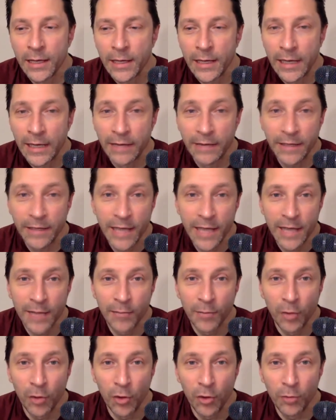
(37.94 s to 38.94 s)
in the
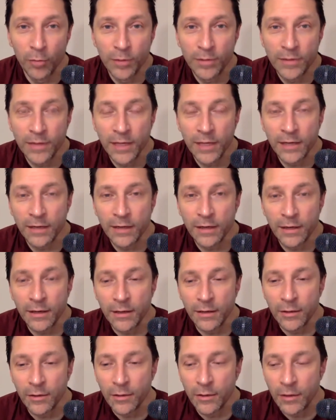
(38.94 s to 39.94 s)
Egg Bowl, but then
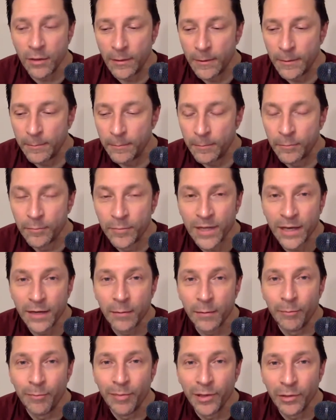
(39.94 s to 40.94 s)
uh,
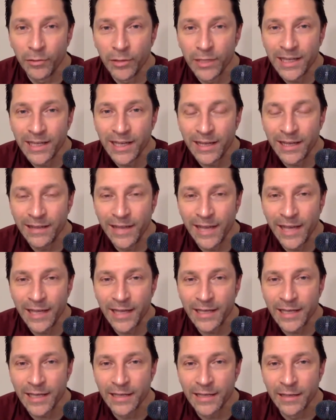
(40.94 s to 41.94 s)
kind of building on
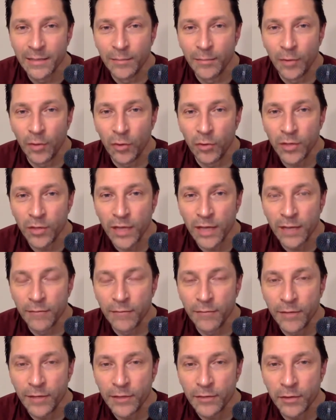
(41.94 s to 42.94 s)
that in the bowl
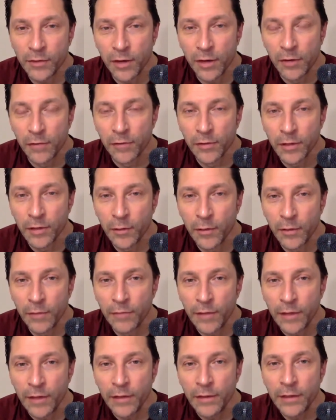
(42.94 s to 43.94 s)
game victory over
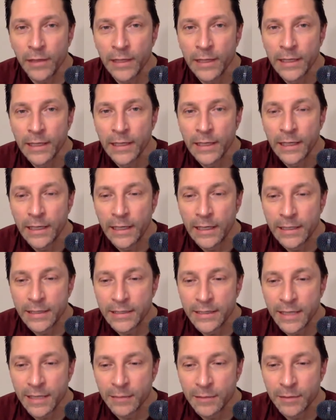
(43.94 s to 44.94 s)
Louisville uh,
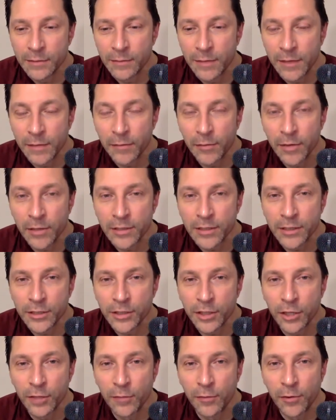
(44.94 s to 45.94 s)
seems to be impressing
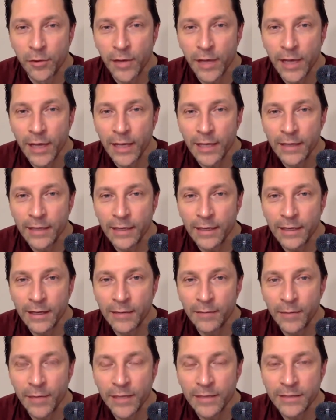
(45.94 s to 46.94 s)
Joe Moorhead
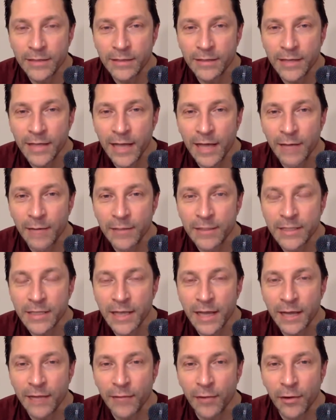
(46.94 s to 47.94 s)
uh, based on the comments
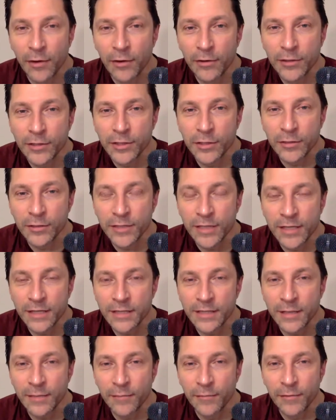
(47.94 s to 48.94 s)
that I've heard. So set
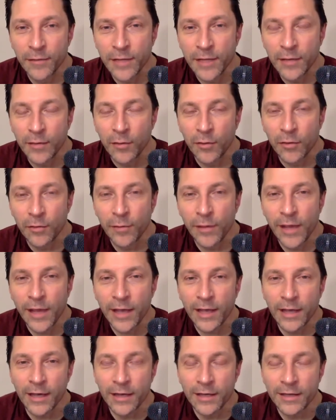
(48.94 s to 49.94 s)
us up for the
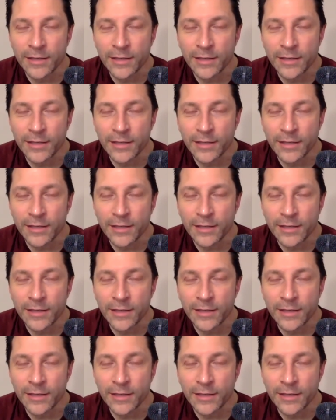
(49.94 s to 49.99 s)
quarterback uh,